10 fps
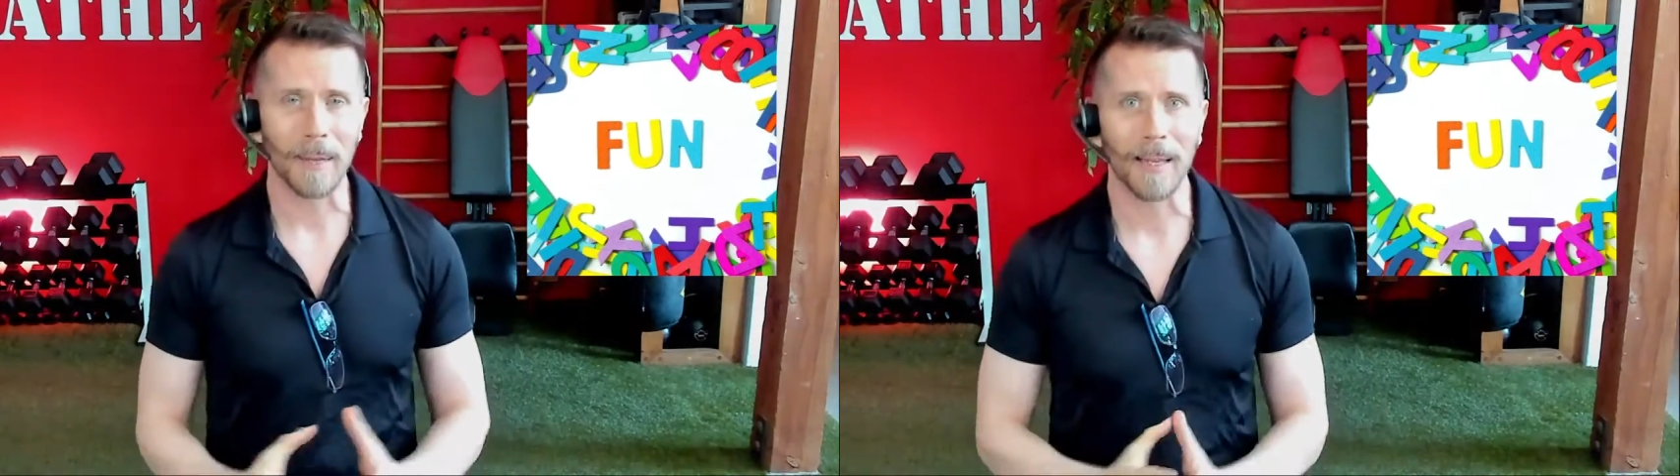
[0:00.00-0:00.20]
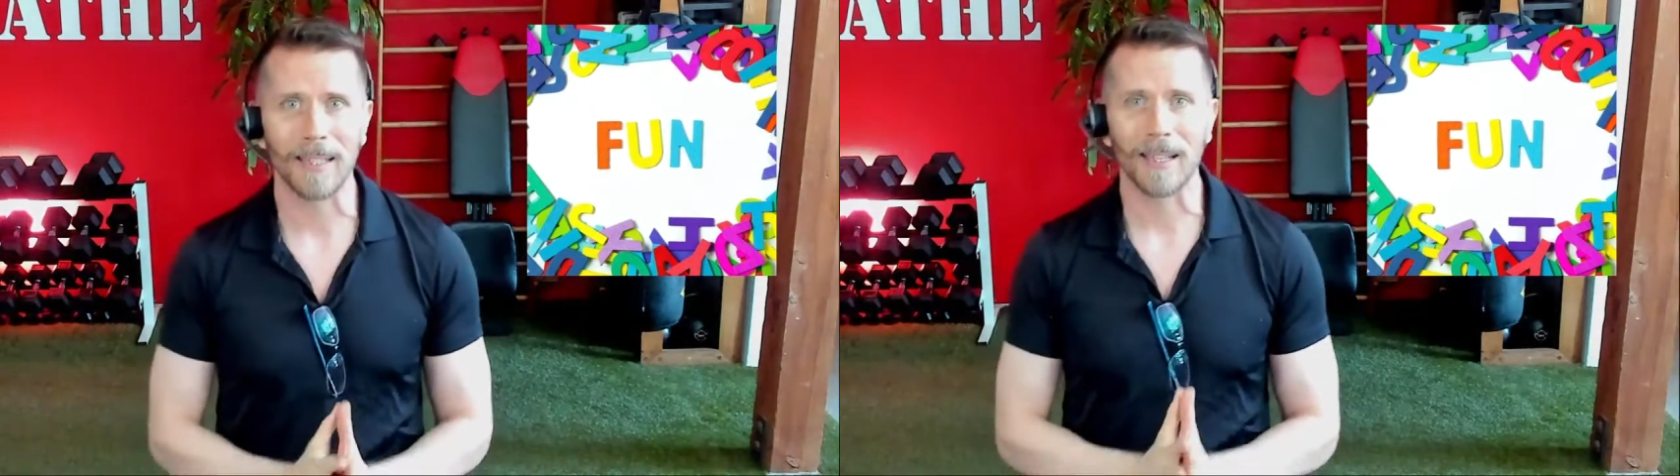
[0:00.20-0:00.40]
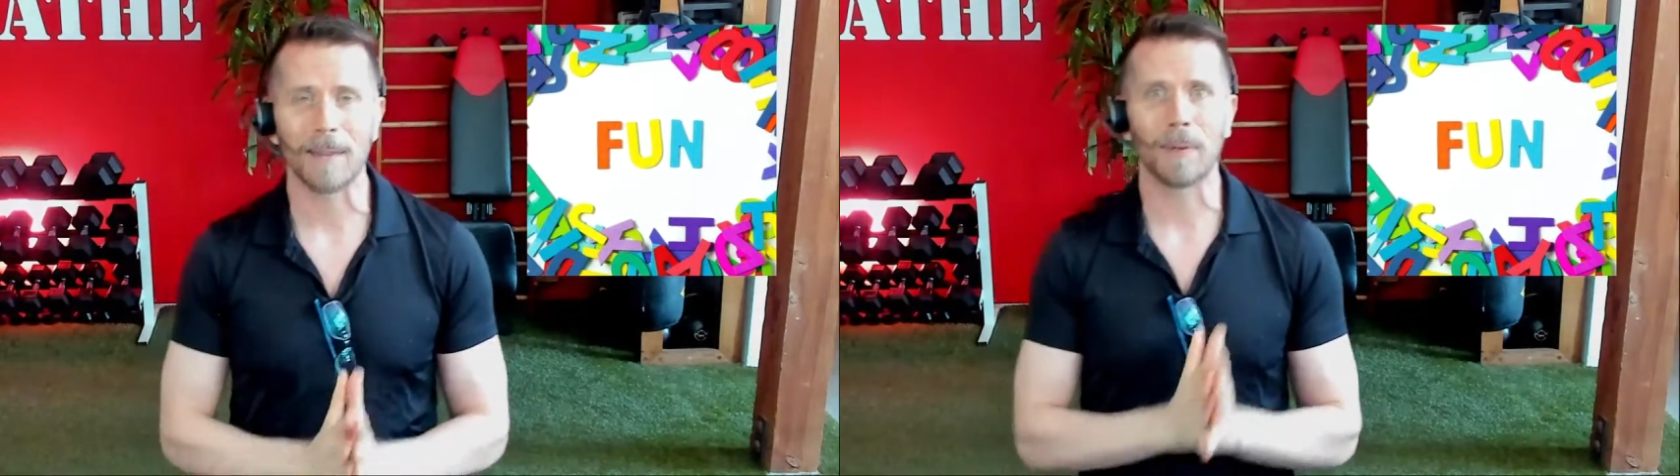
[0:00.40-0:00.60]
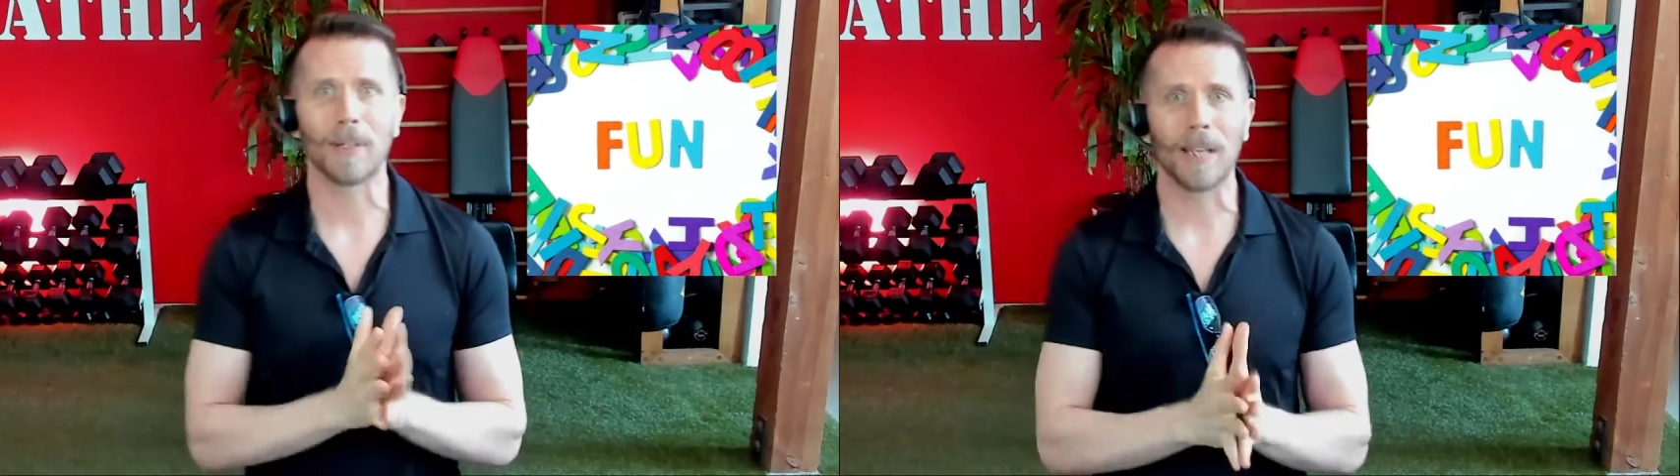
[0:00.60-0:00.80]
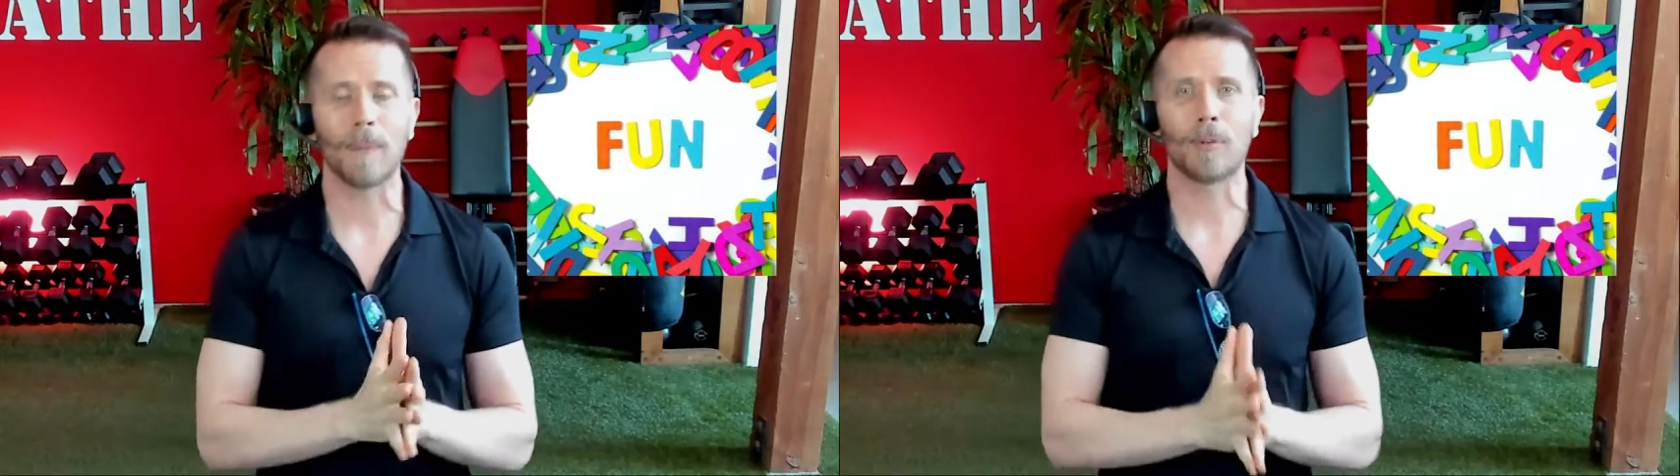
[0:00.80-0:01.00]
because our
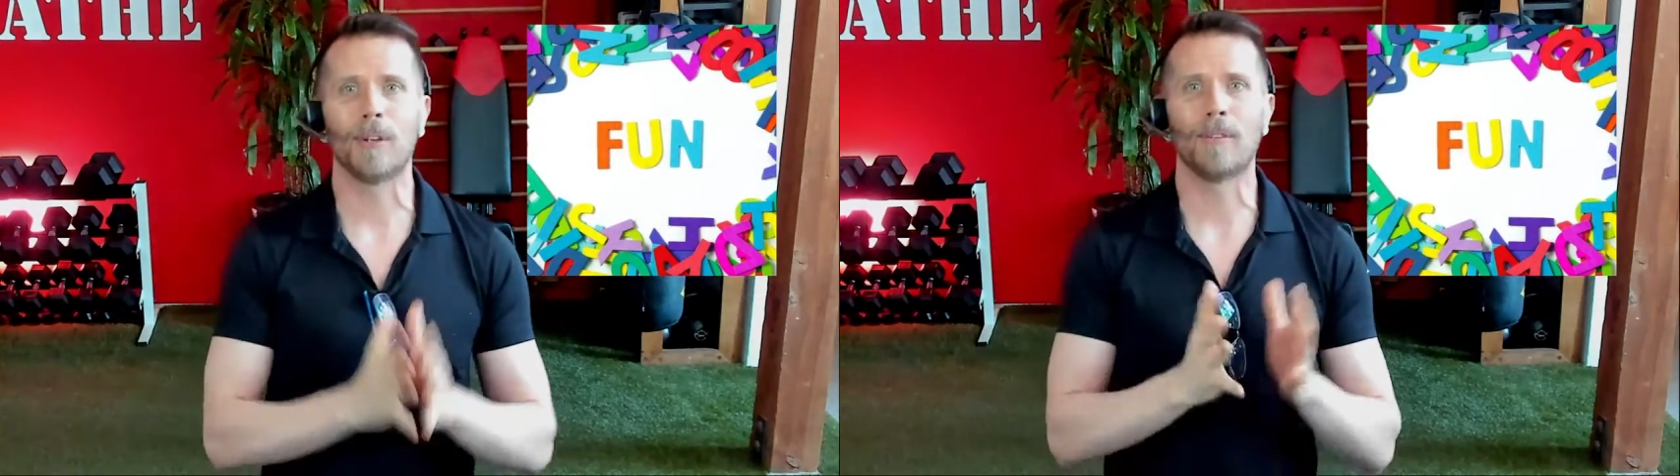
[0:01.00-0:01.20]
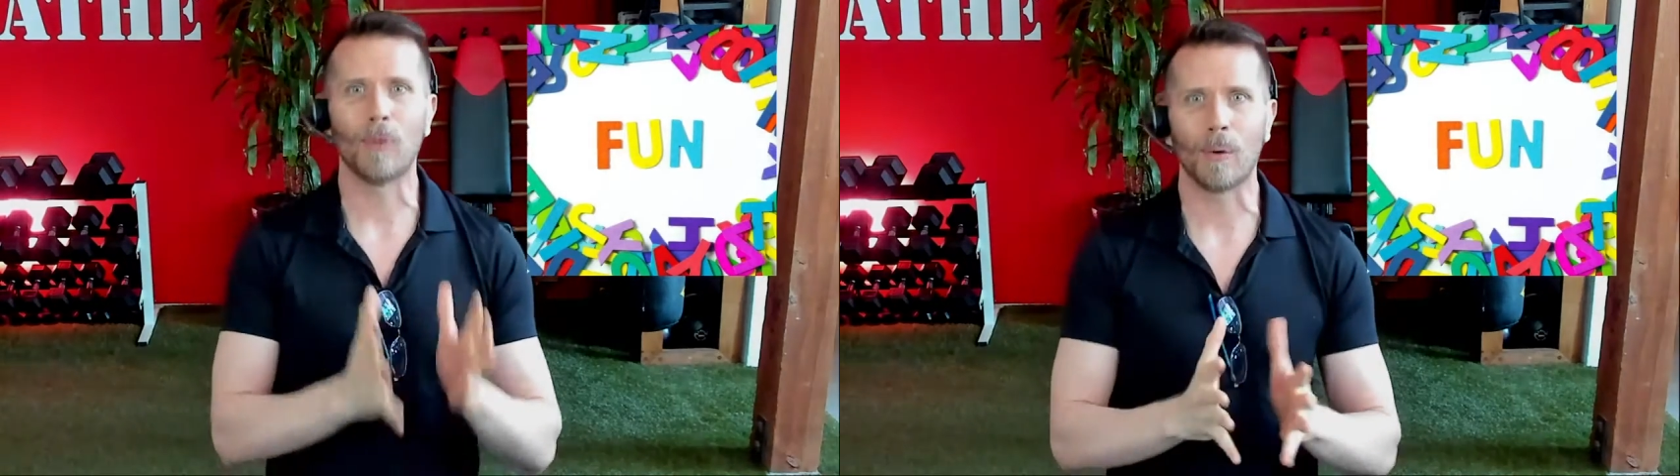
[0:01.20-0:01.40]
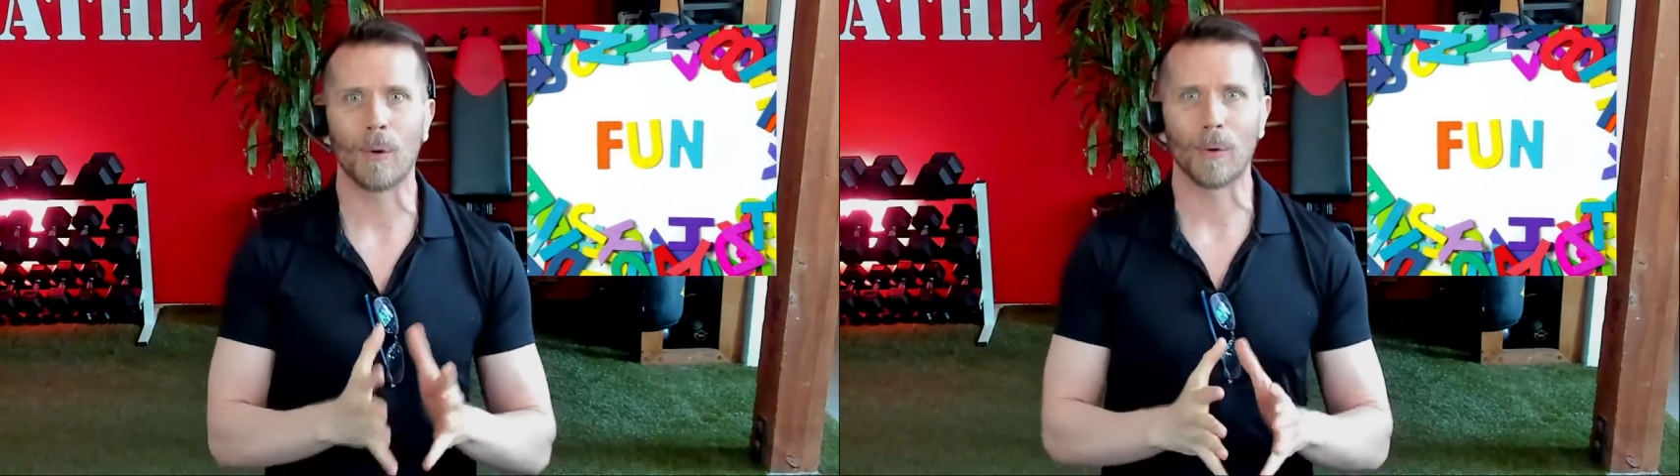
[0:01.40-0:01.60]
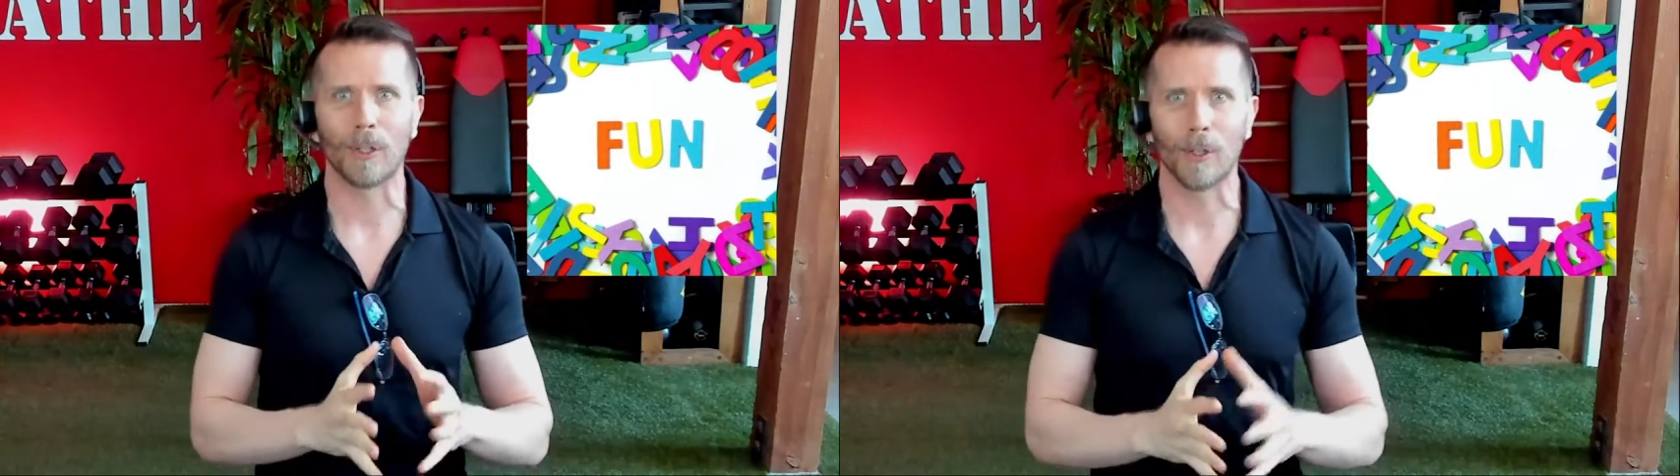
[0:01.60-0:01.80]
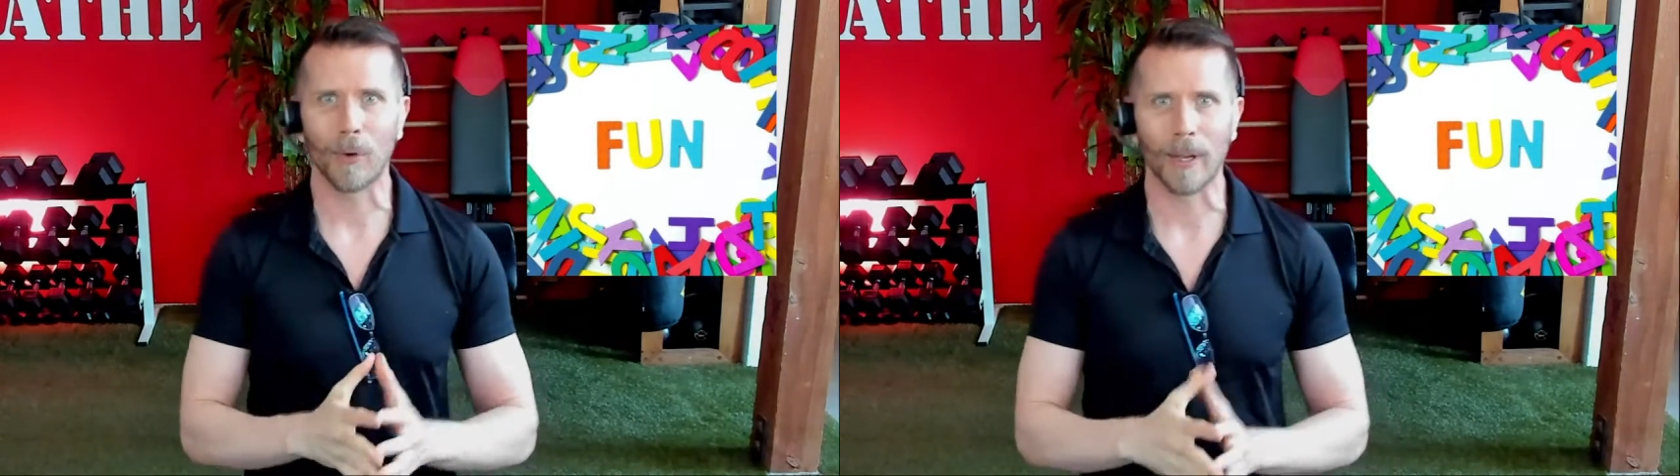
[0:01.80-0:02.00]
perception of what we were
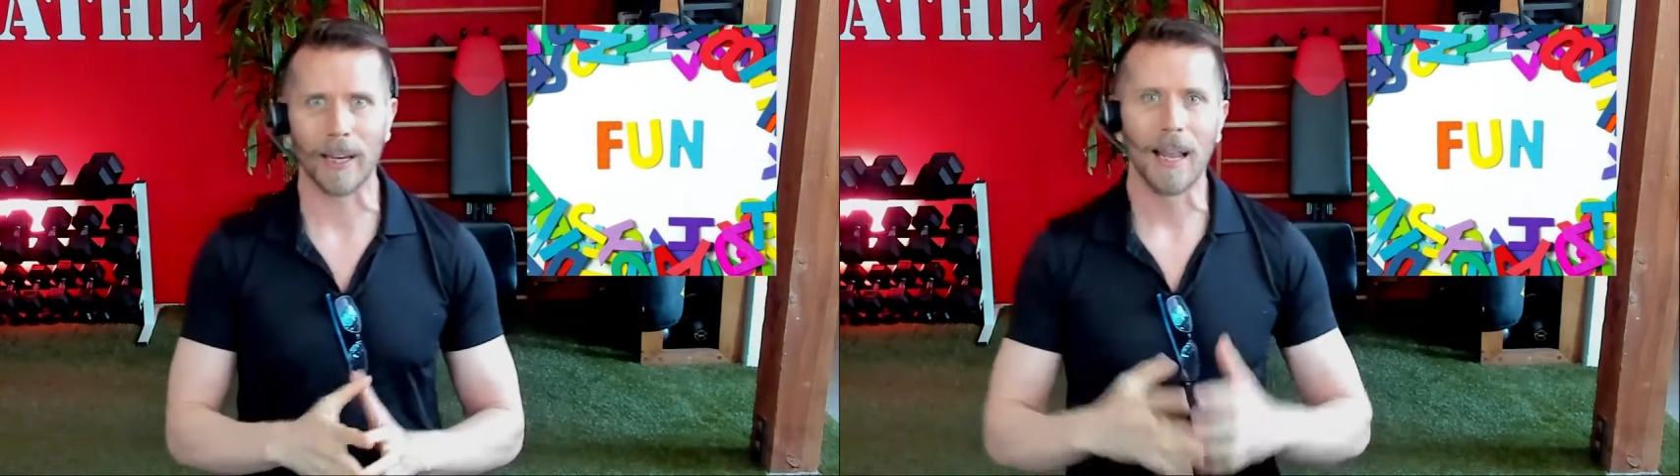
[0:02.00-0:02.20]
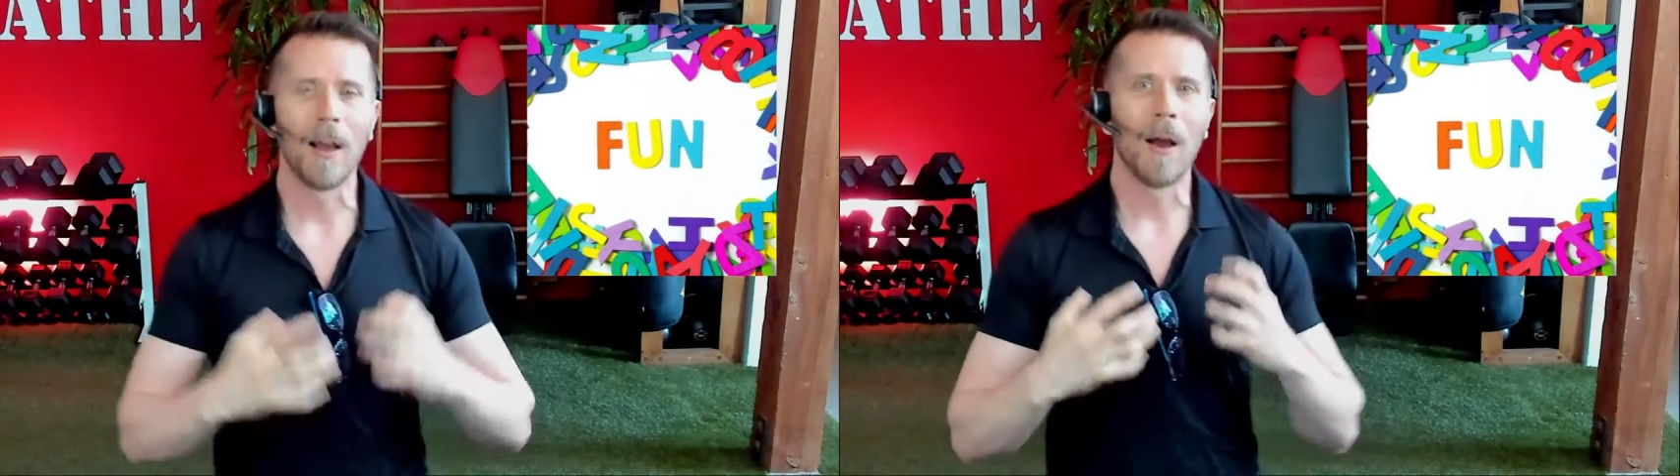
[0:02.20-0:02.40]
doing